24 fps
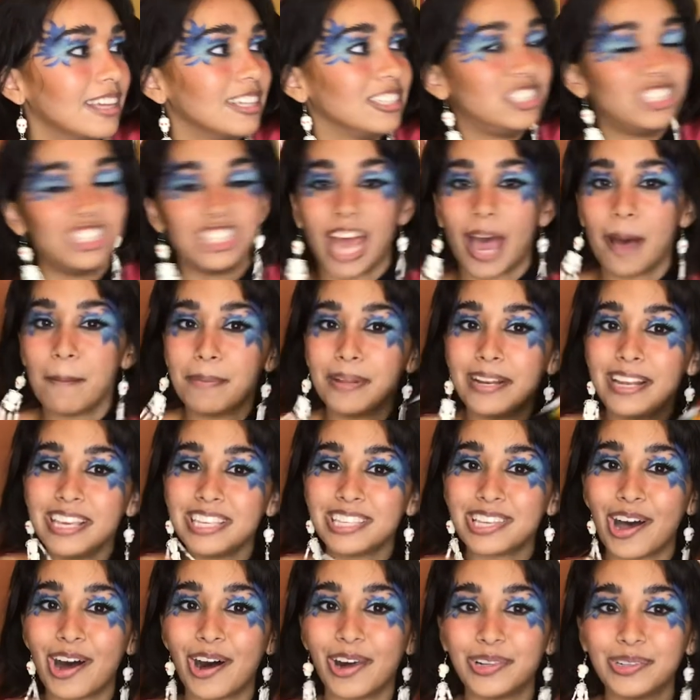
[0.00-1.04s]
Japanese
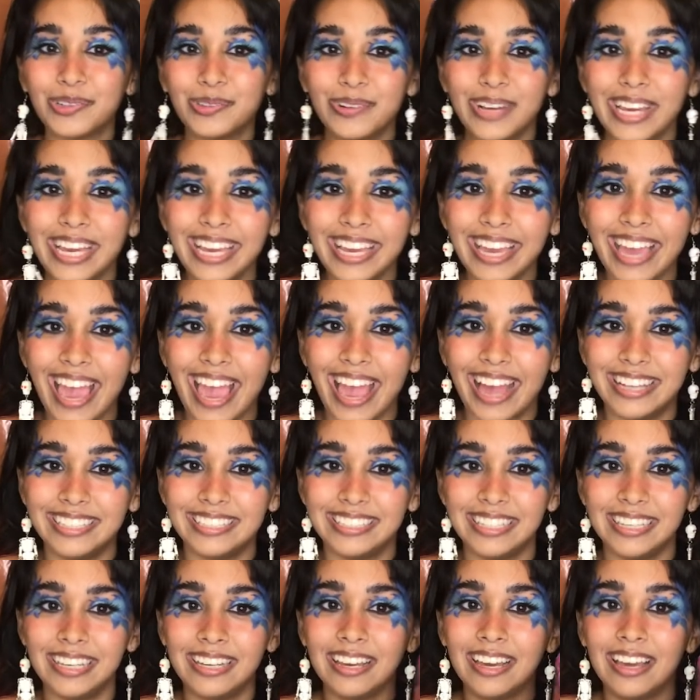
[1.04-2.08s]
Halloween
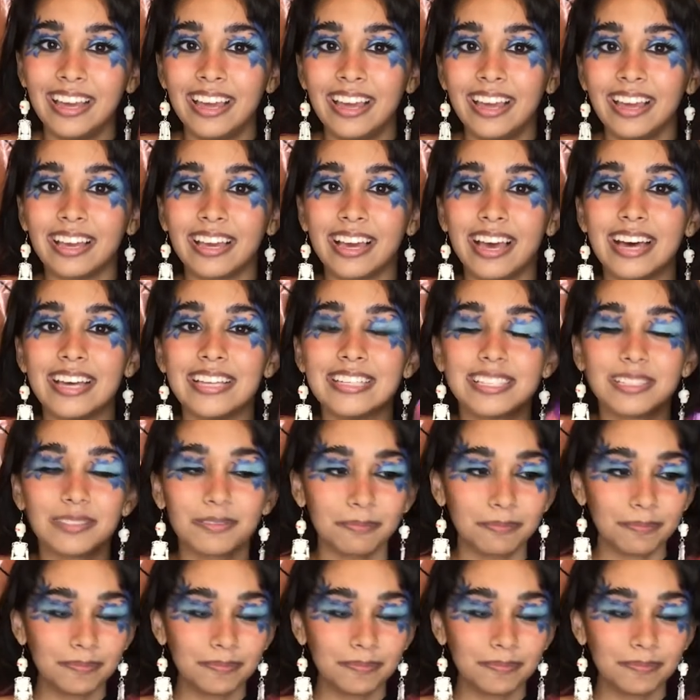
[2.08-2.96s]
candy, because